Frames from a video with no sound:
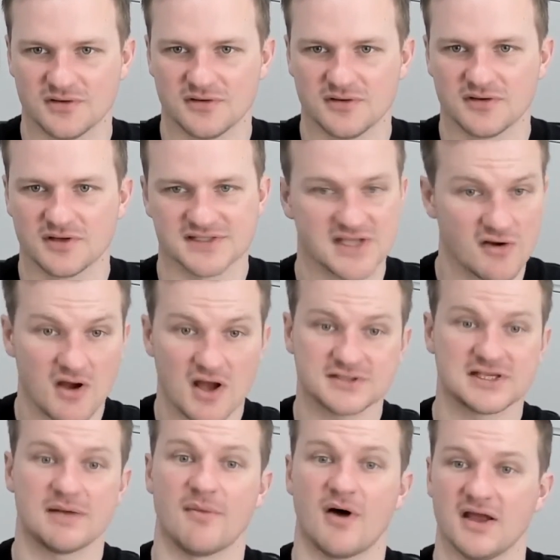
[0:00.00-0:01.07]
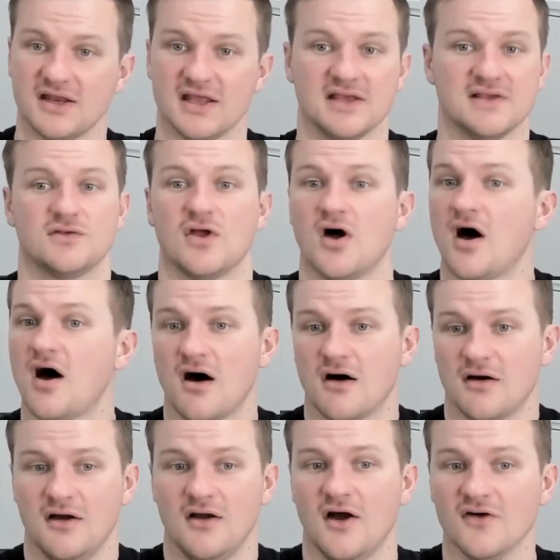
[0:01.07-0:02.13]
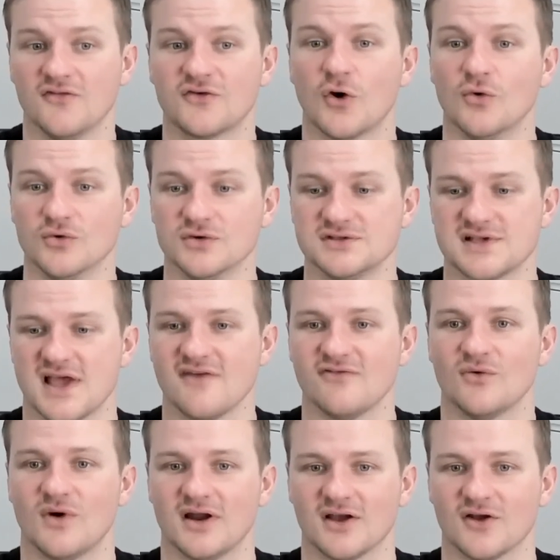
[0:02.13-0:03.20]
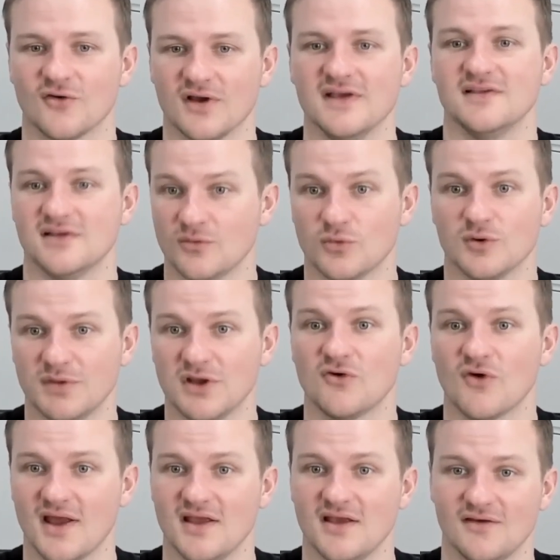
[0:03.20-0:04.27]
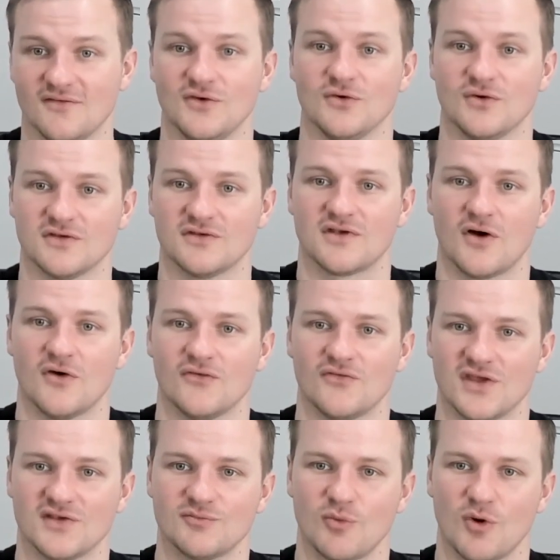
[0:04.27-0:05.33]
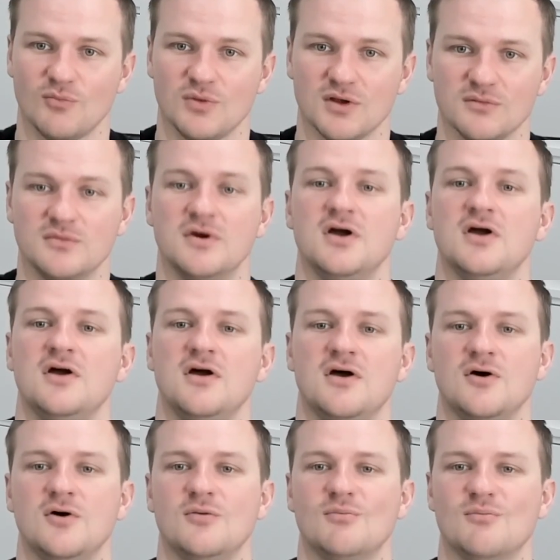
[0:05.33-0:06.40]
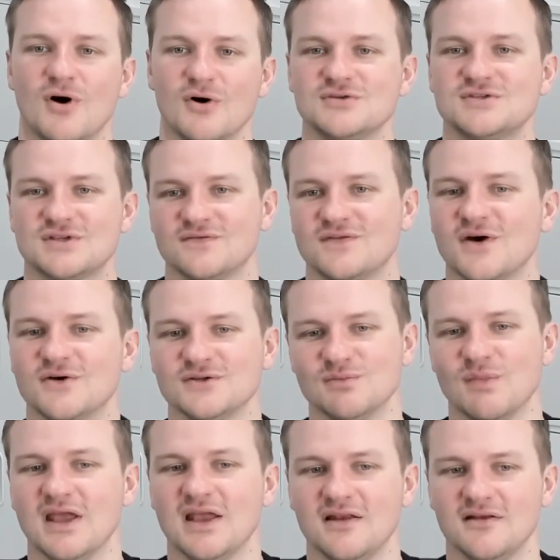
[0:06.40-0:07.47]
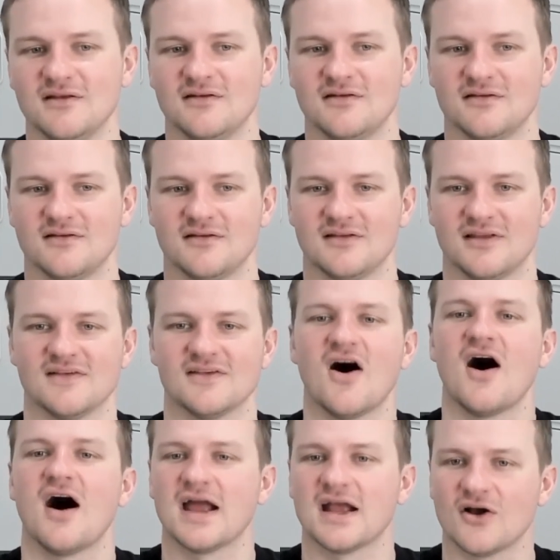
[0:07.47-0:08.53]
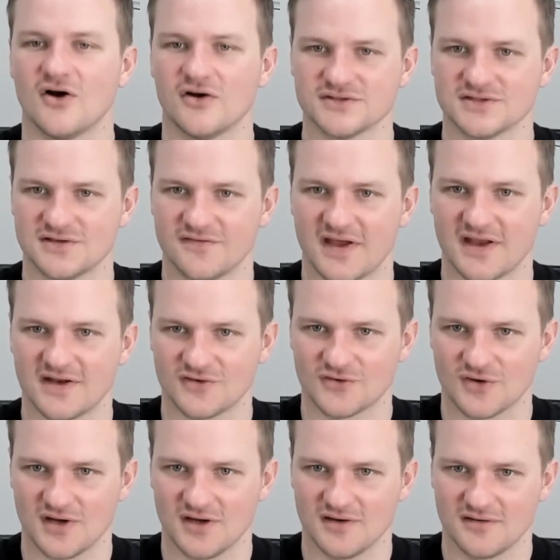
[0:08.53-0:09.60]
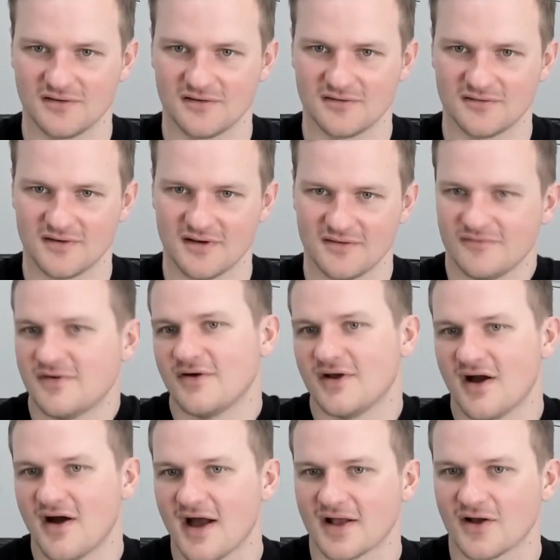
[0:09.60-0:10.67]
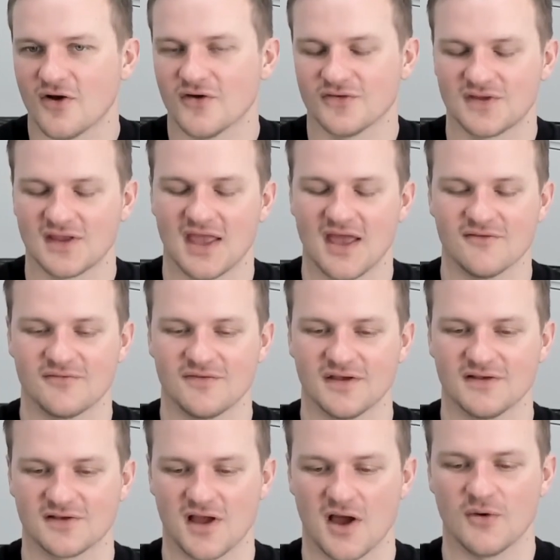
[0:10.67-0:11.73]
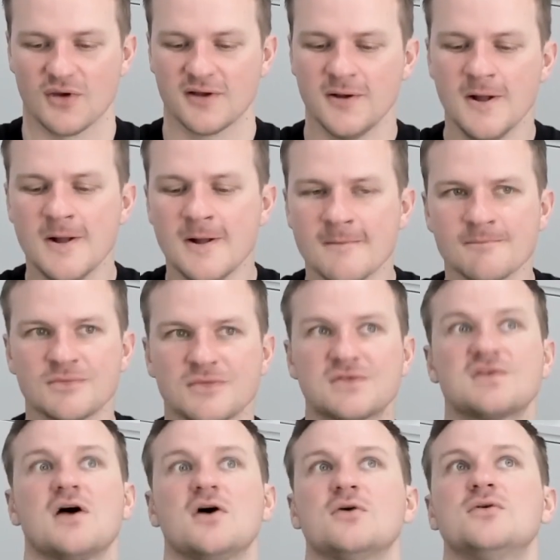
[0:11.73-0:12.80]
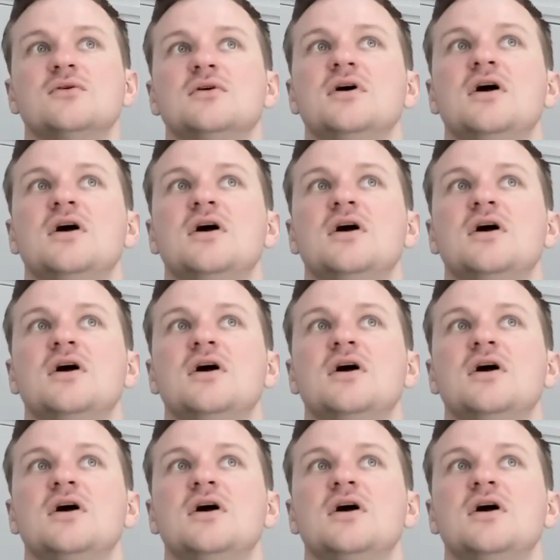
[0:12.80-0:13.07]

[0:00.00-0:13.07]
Because there are some ideas that are, of course, everyone agrees it would be great if you could solve this problem. Most of those mean there's a high cost of entry, right? Very high cost to get things going. So